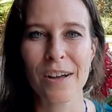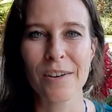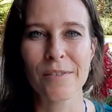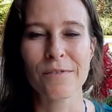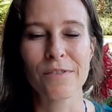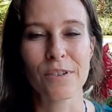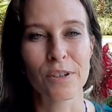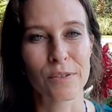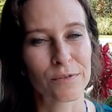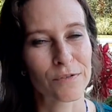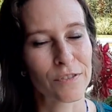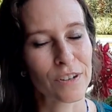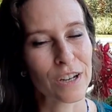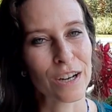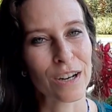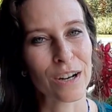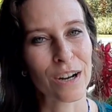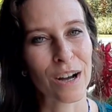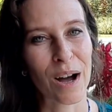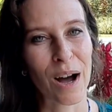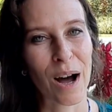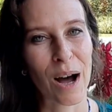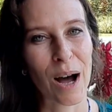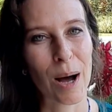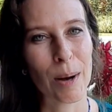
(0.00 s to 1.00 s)
Feel free to
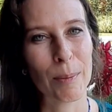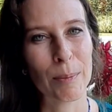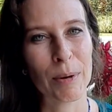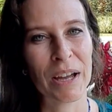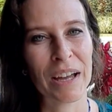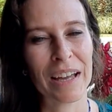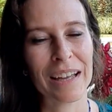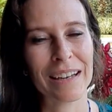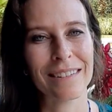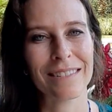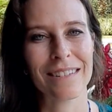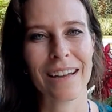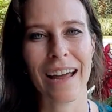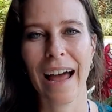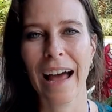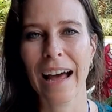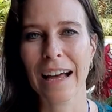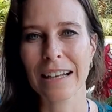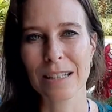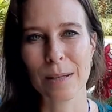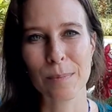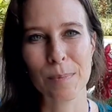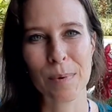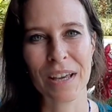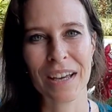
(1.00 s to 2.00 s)
comment,
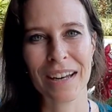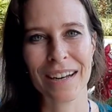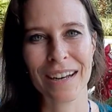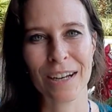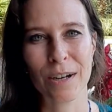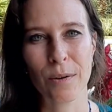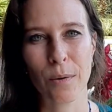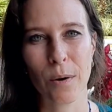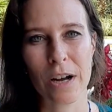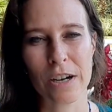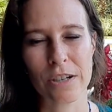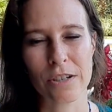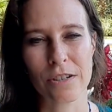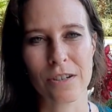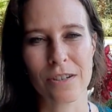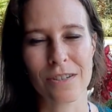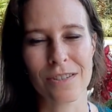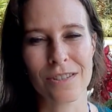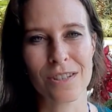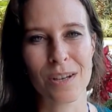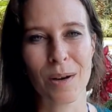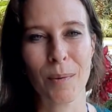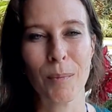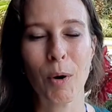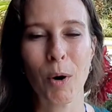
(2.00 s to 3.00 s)
ask me any
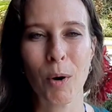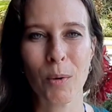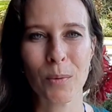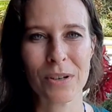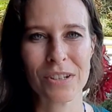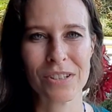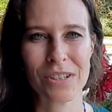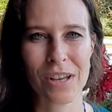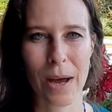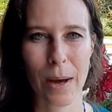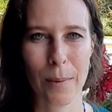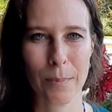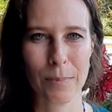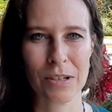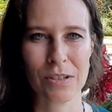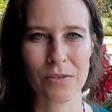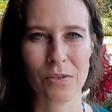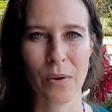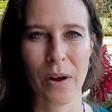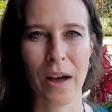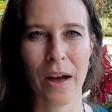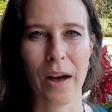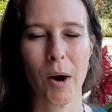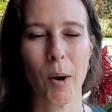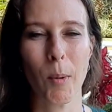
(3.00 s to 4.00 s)
questions. I'm always happy to
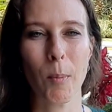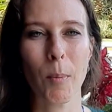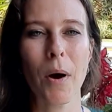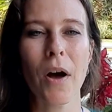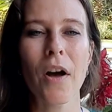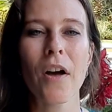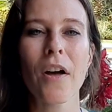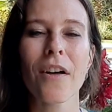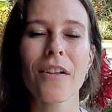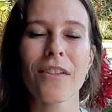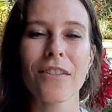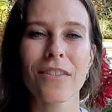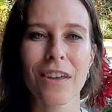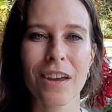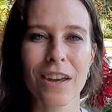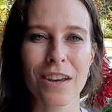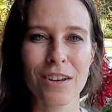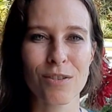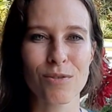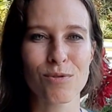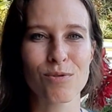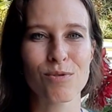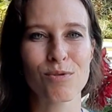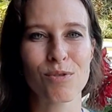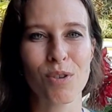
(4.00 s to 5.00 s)
help. Thank
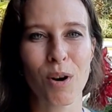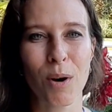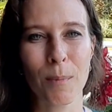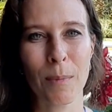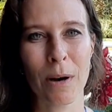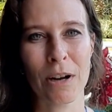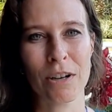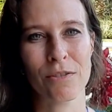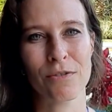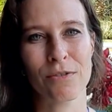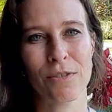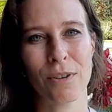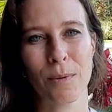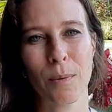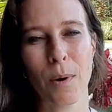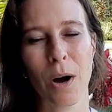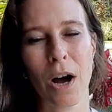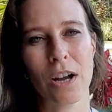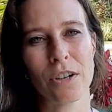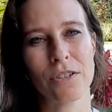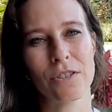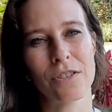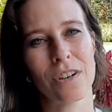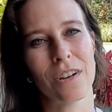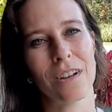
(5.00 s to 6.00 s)
you so much for
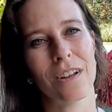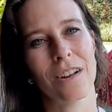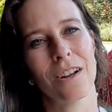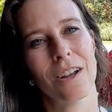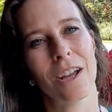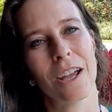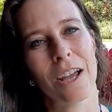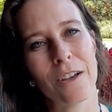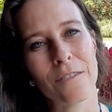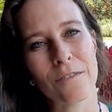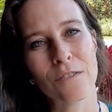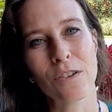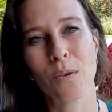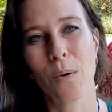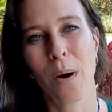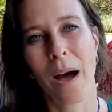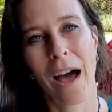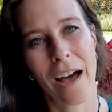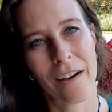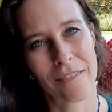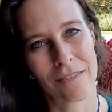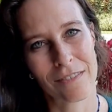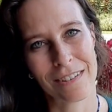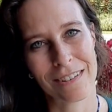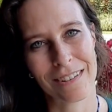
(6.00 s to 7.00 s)
watching. And if you
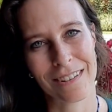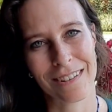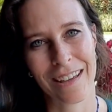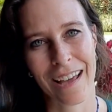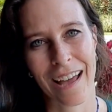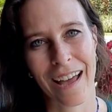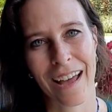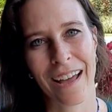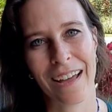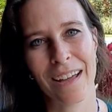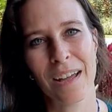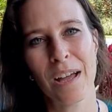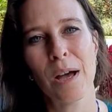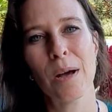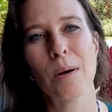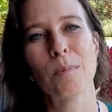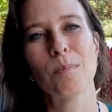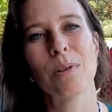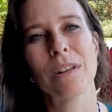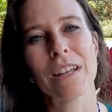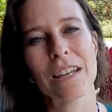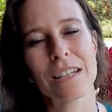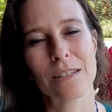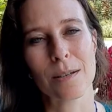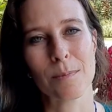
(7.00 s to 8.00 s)
haven't yet,
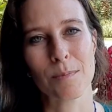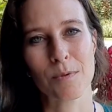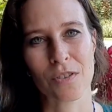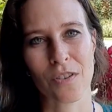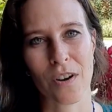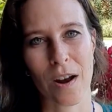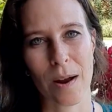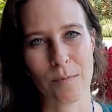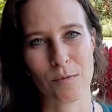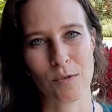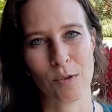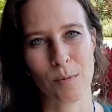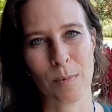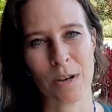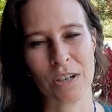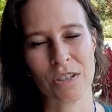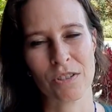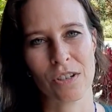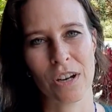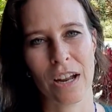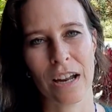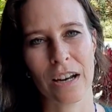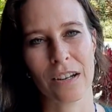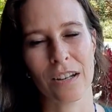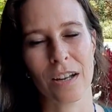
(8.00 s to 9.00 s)
please subscribe to my
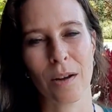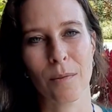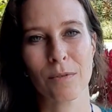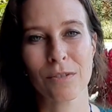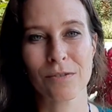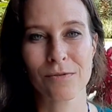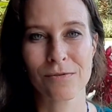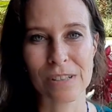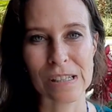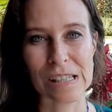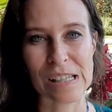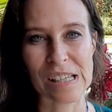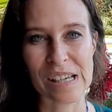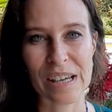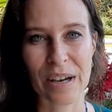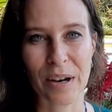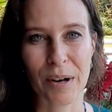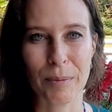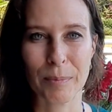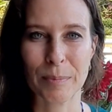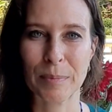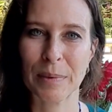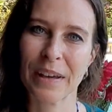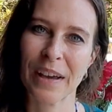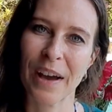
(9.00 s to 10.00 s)
channel. That would really
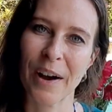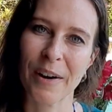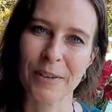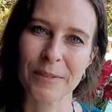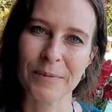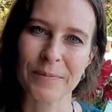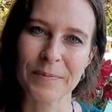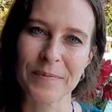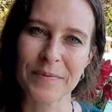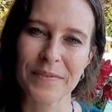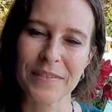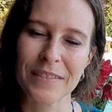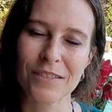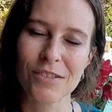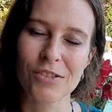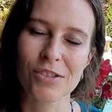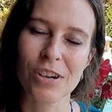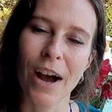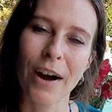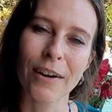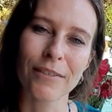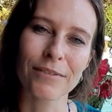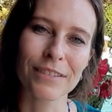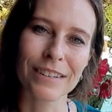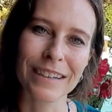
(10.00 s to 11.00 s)
help me out.
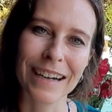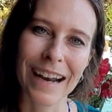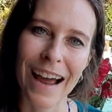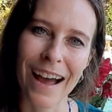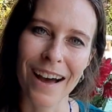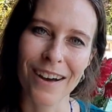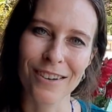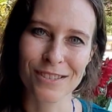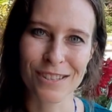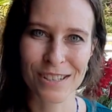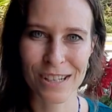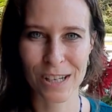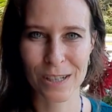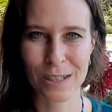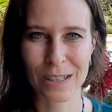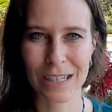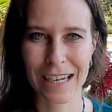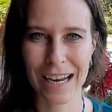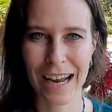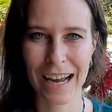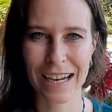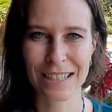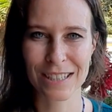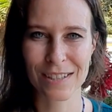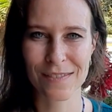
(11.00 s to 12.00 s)
Ciao for now. See you in the
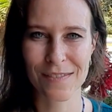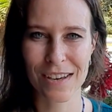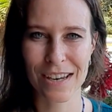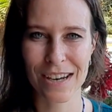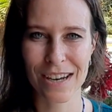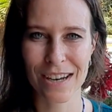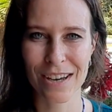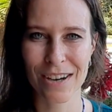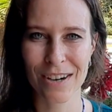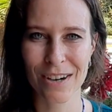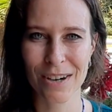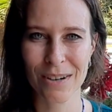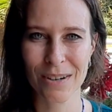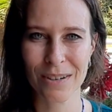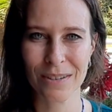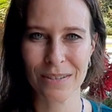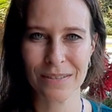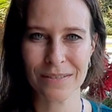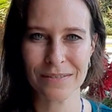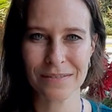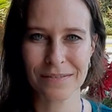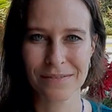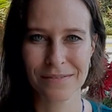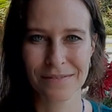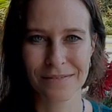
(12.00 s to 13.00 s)
next
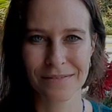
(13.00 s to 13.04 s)
video.